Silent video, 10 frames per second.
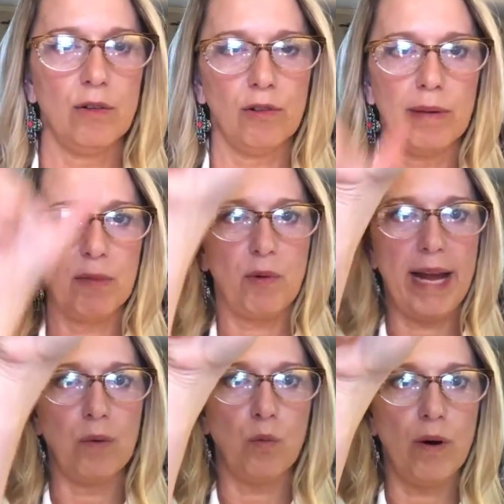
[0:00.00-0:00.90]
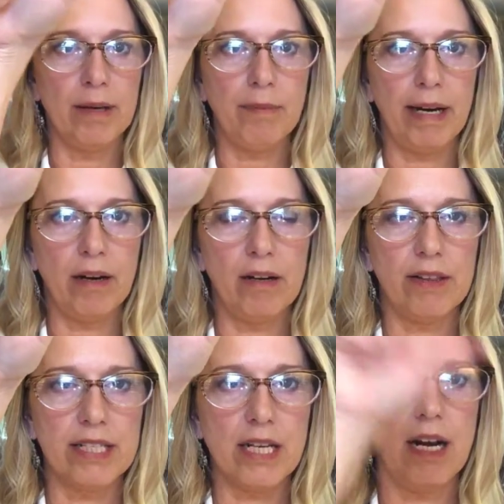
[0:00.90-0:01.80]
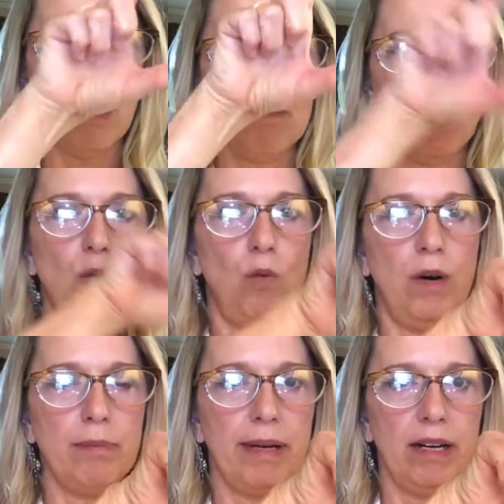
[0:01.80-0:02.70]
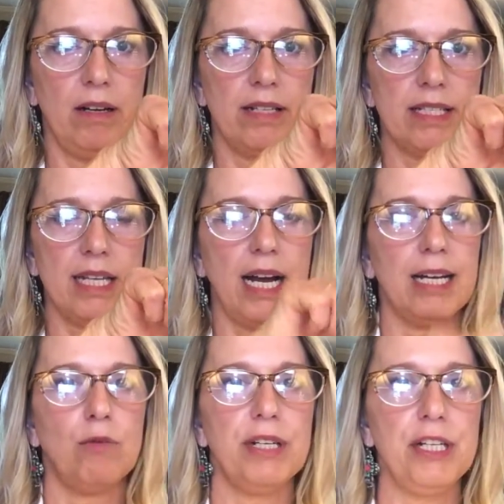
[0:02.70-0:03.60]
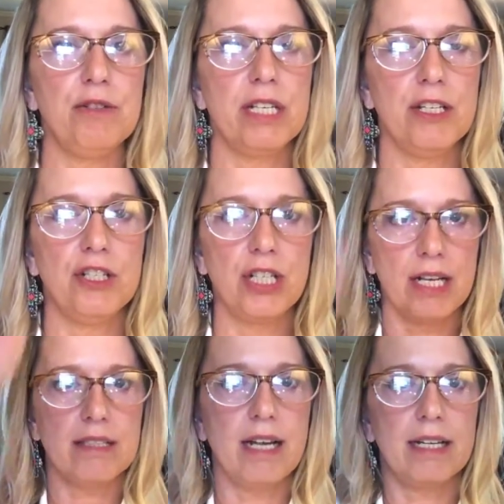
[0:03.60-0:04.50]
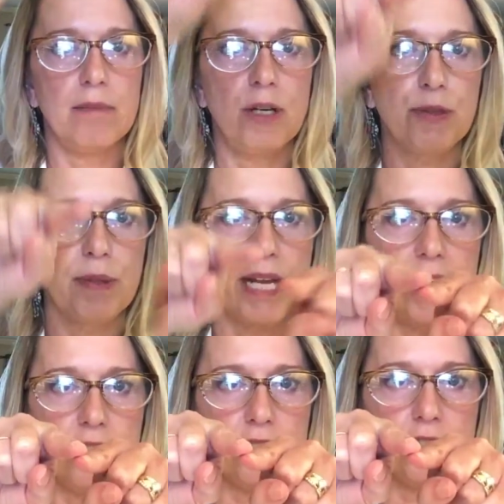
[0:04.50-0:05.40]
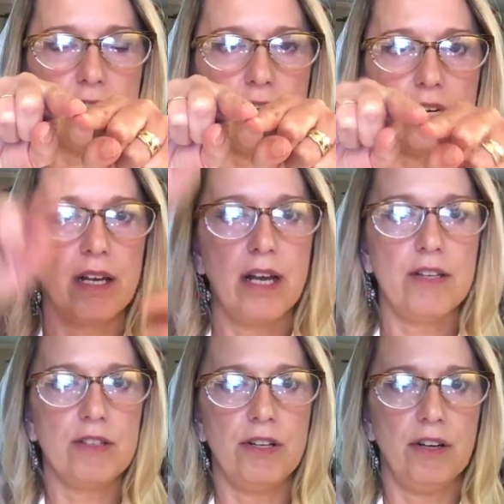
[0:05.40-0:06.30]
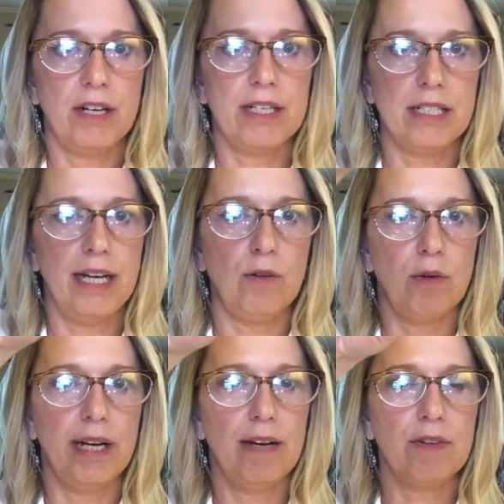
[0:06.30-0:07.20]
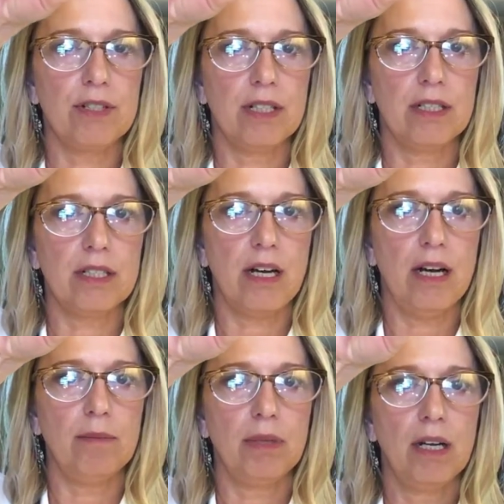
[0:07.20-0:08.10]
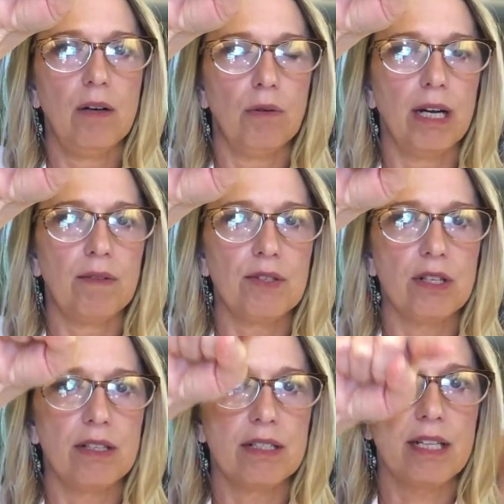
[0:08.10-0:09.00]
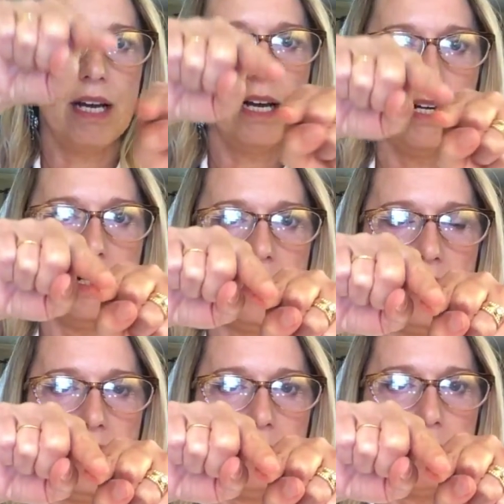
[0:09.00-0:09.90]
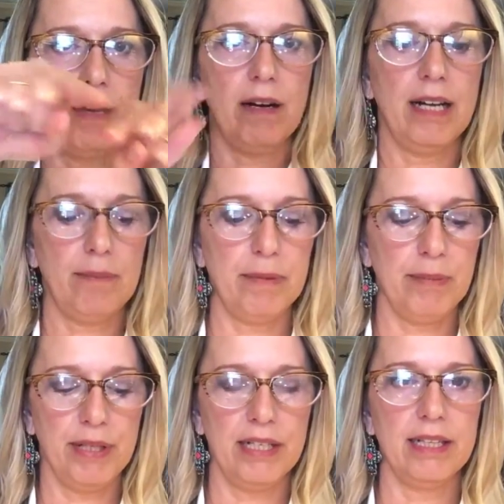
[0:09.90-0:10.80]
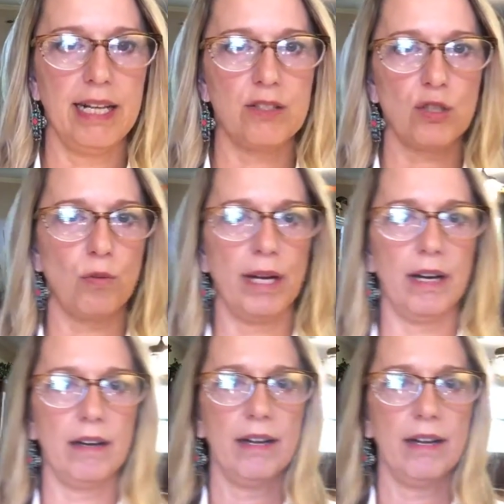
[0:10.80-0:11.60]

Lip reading: Remember, we had one parent on the top, one parent on the side, and we used it just like a multiplication chart. So you're going to take whatever's in the top, whatever's on the side, and pair it up and put it in that square.